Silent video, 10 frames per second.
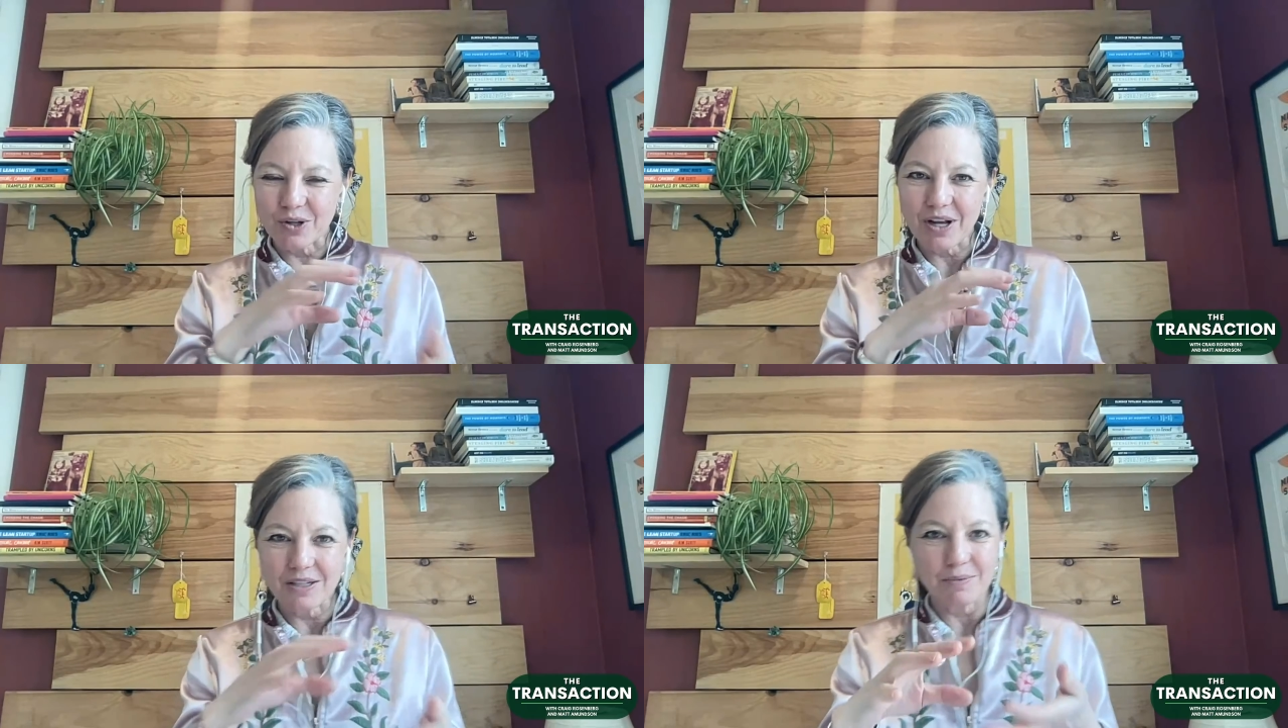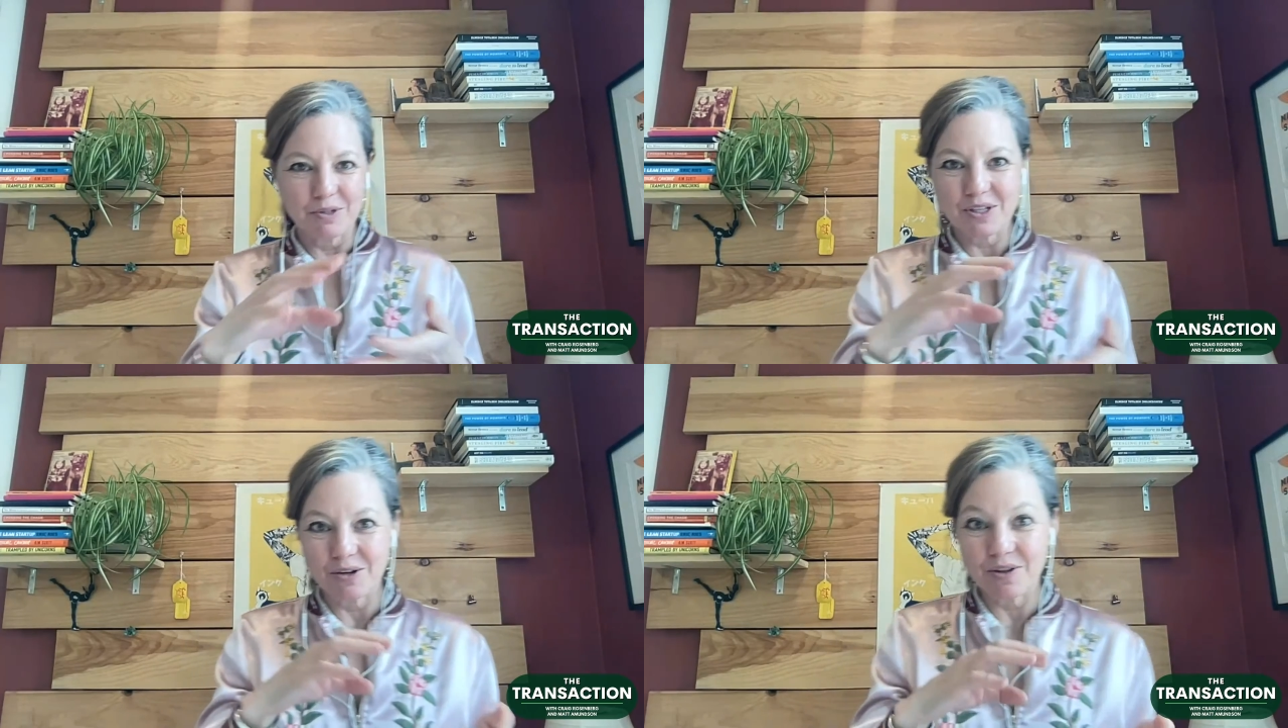
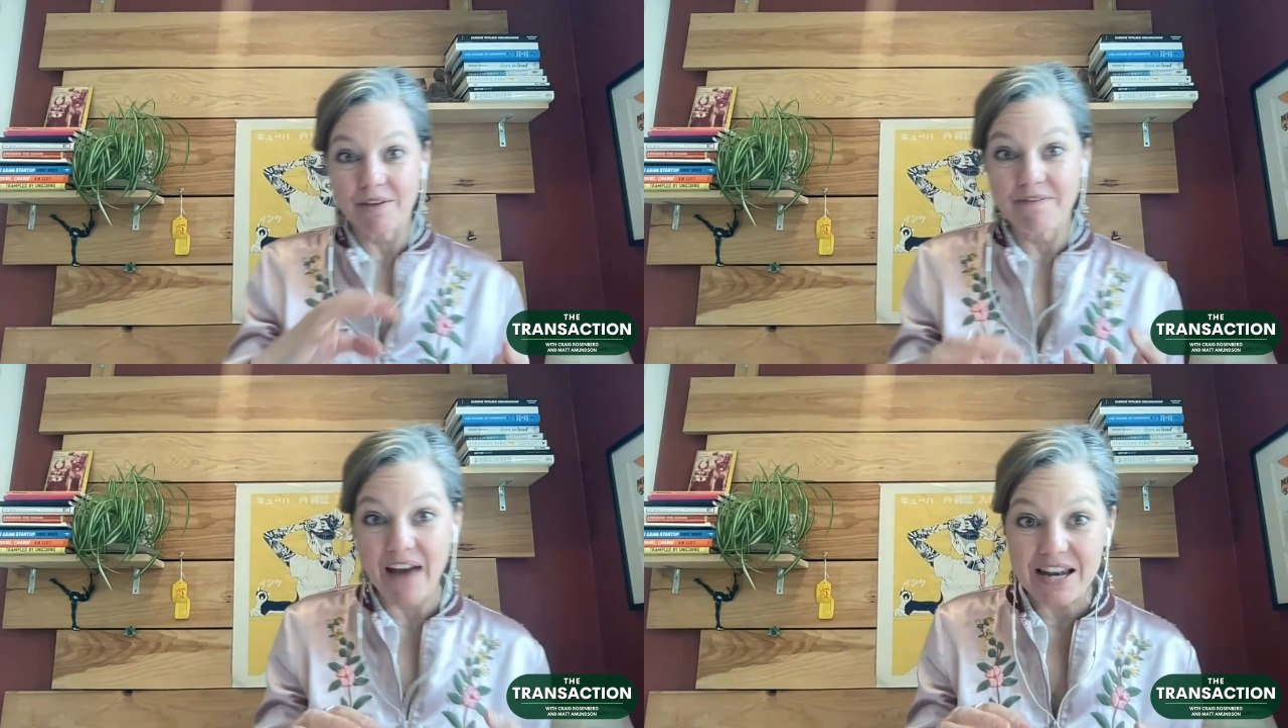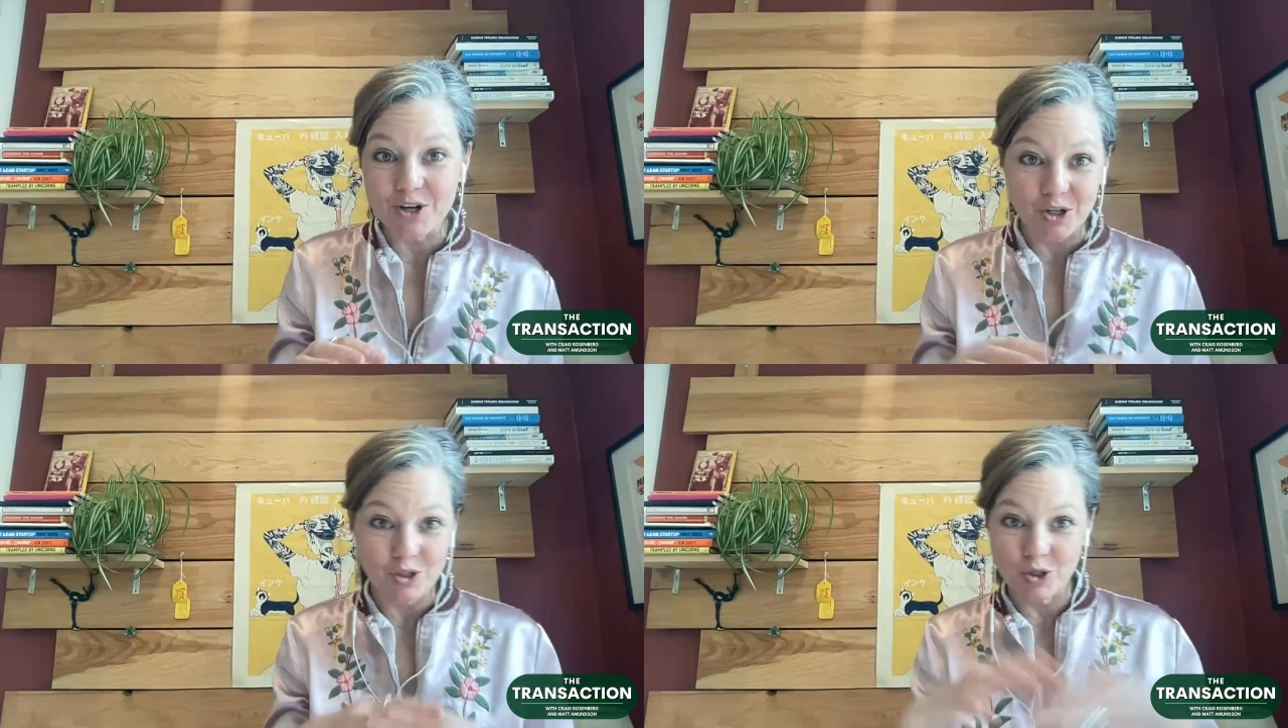customers. There are the
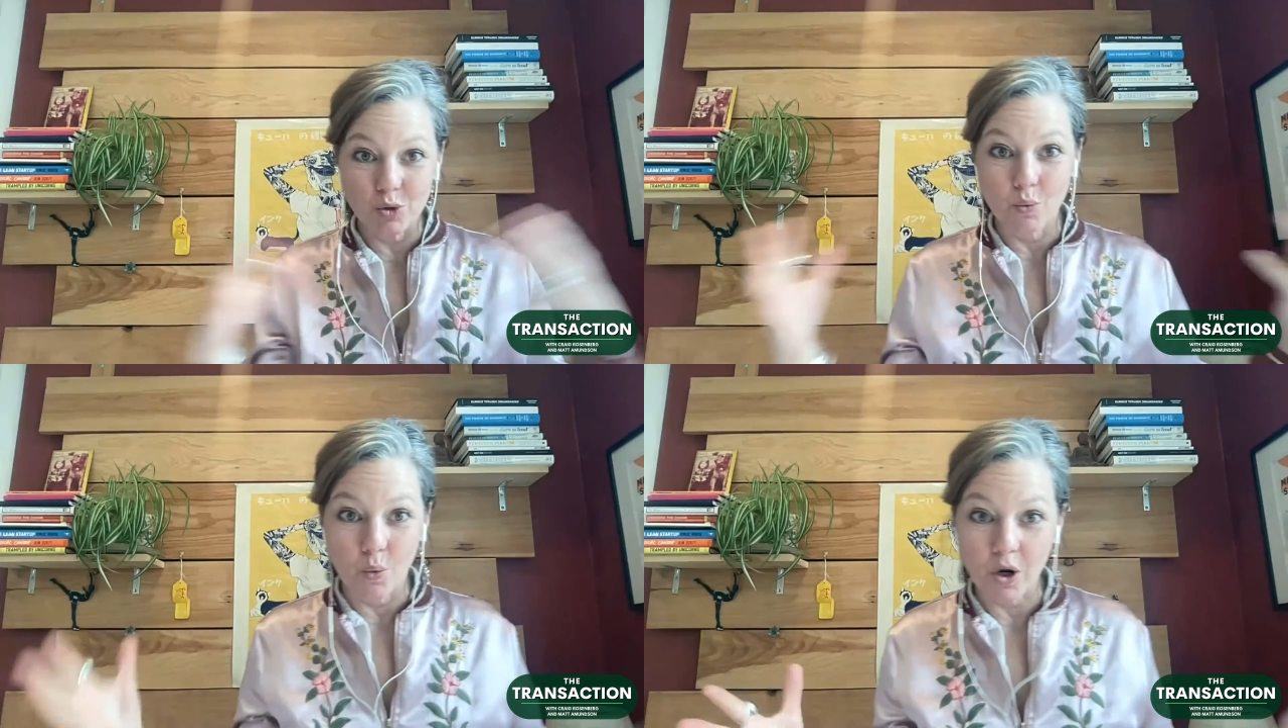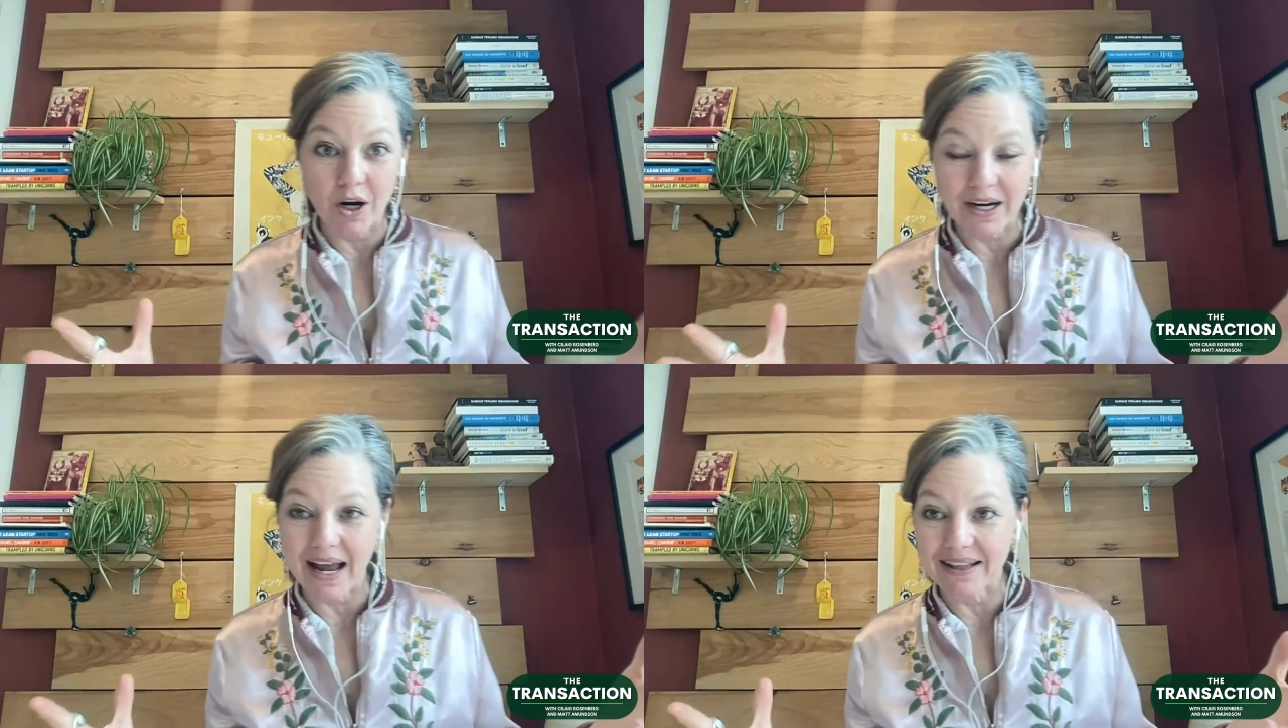vendors who
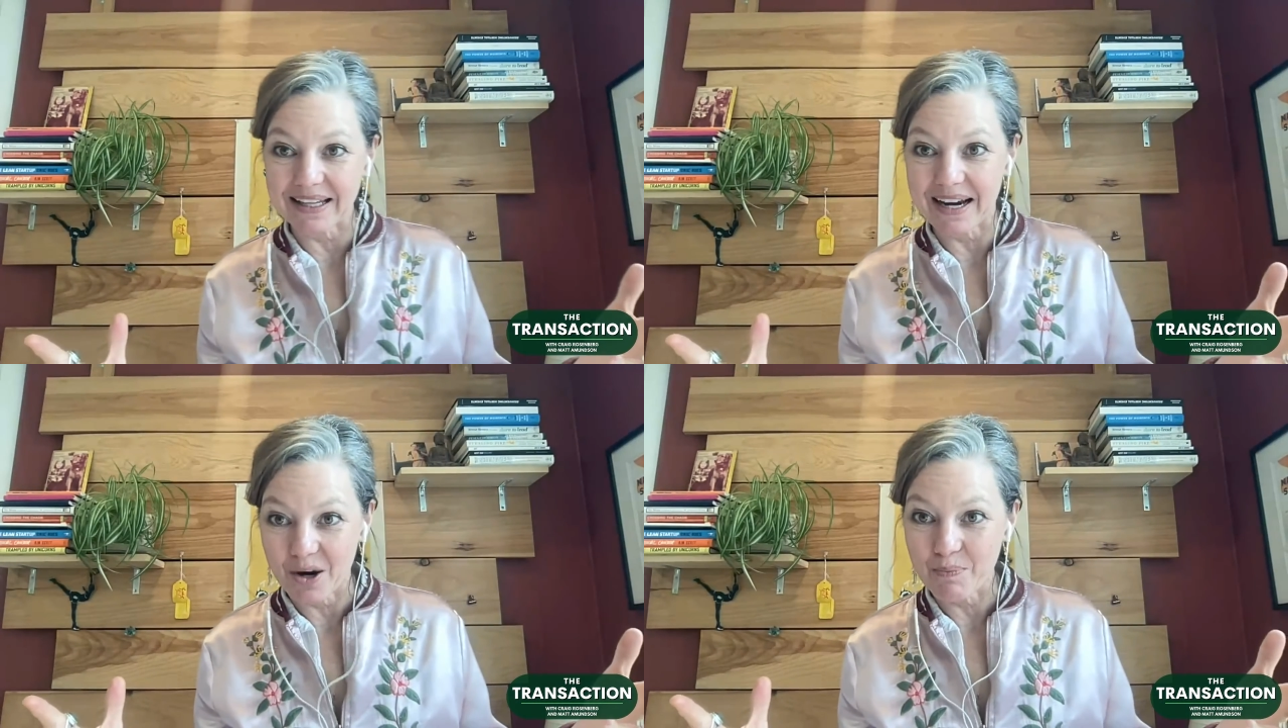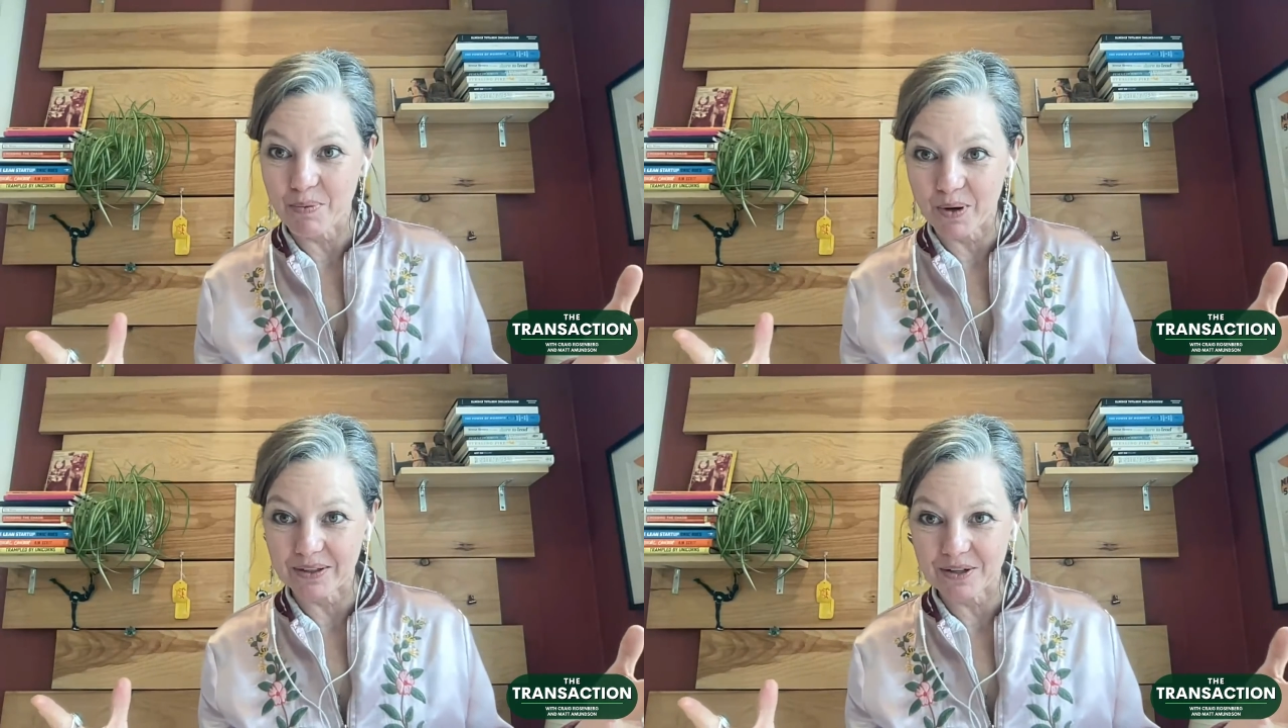work at the
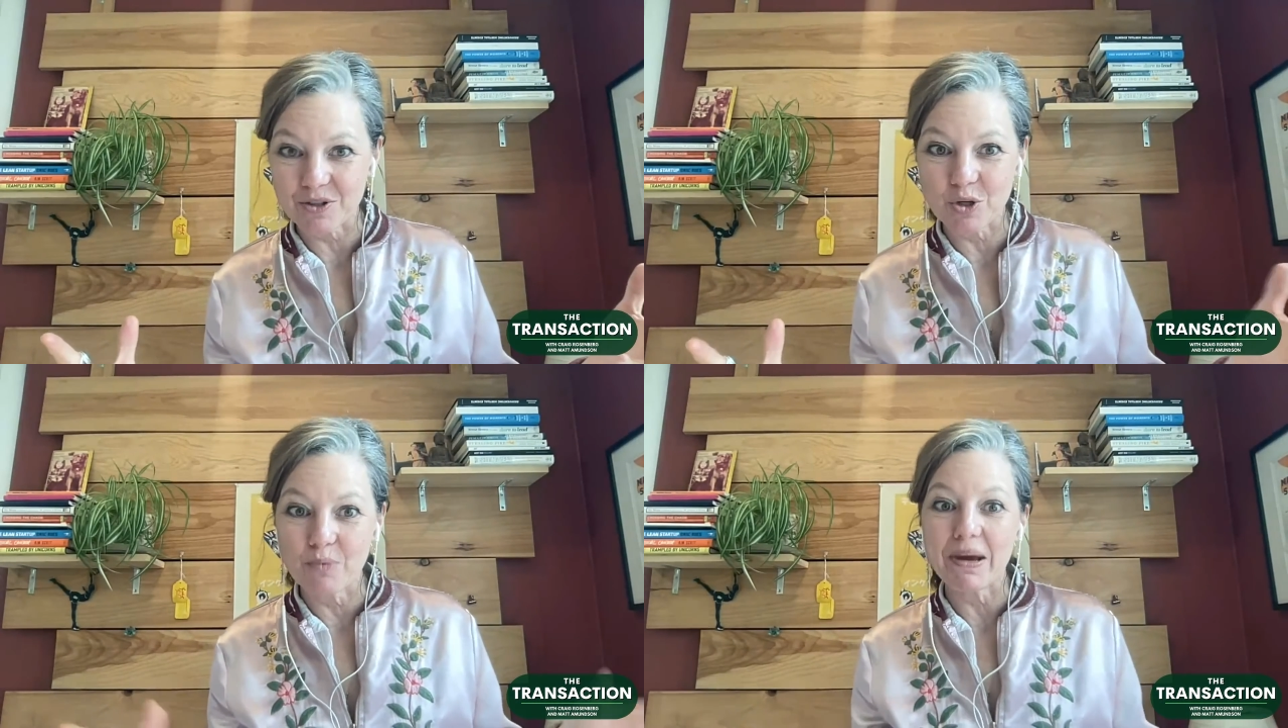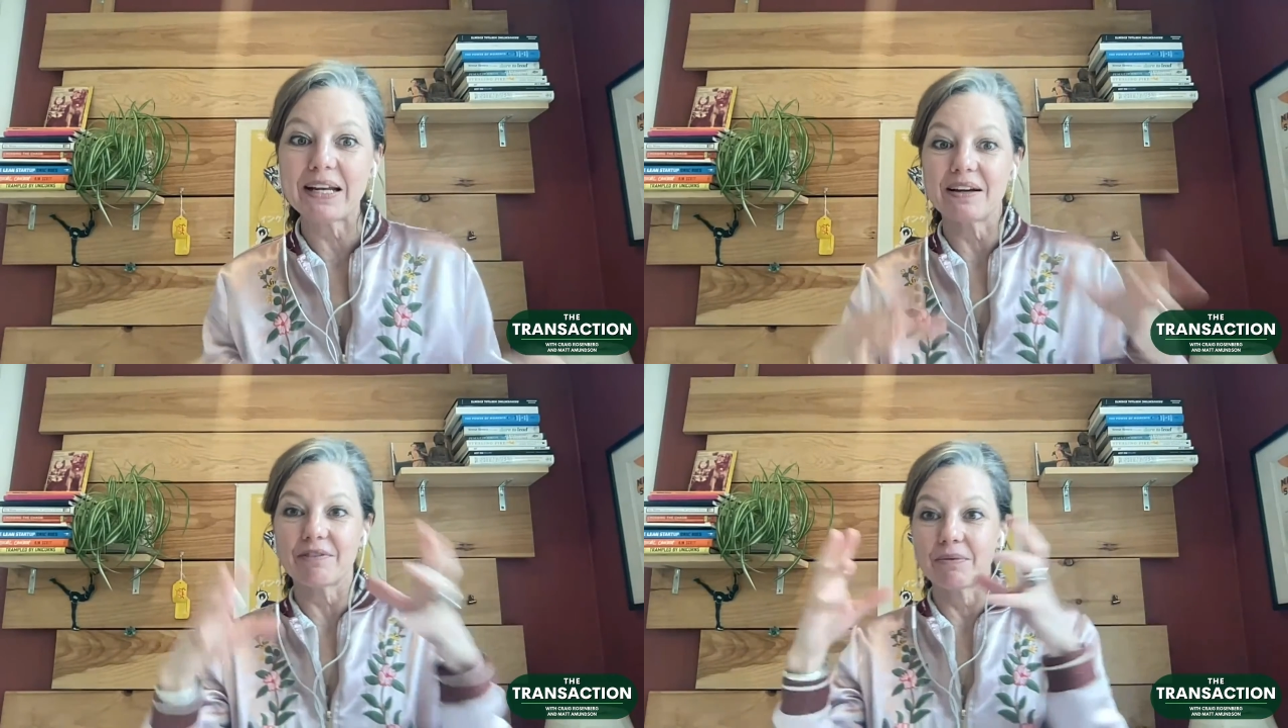airport. There's so
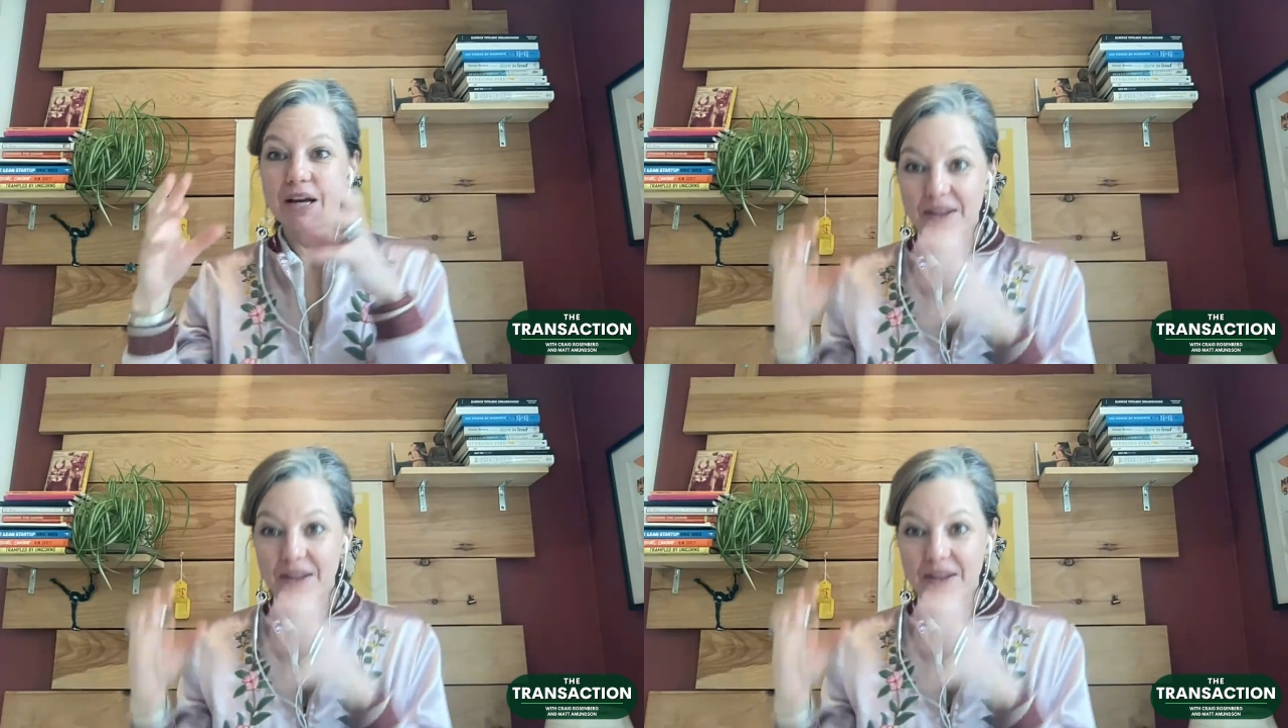many of them.